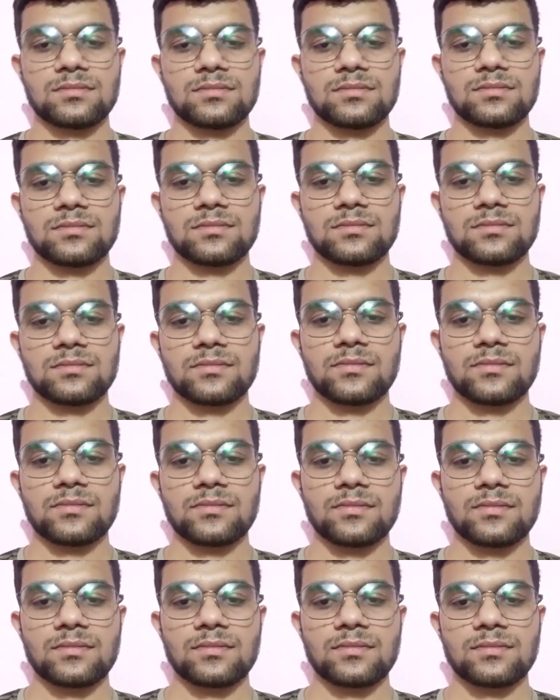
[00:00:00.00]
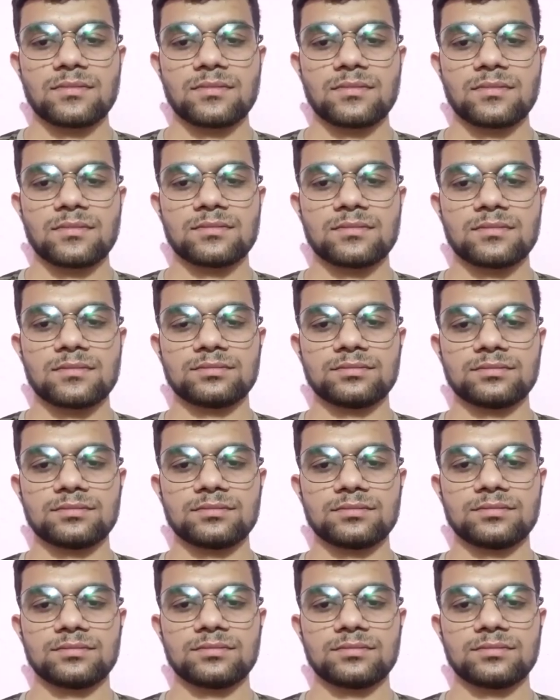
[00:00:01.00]
So the basic difference
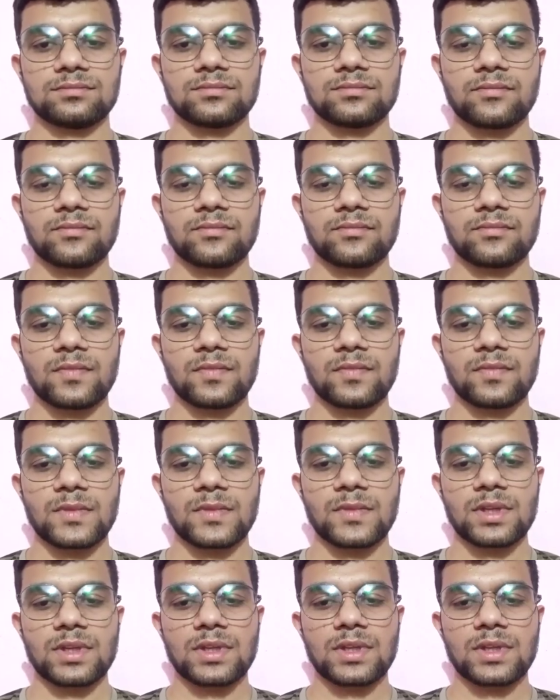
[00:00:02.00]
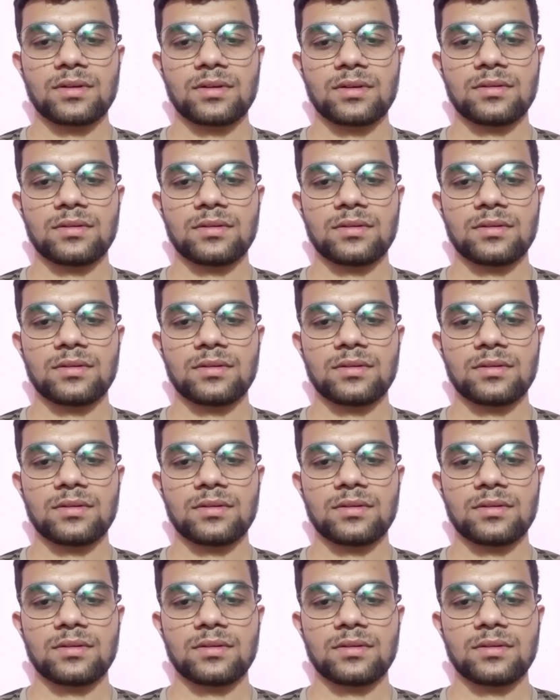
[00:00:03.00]
between glucose and fructose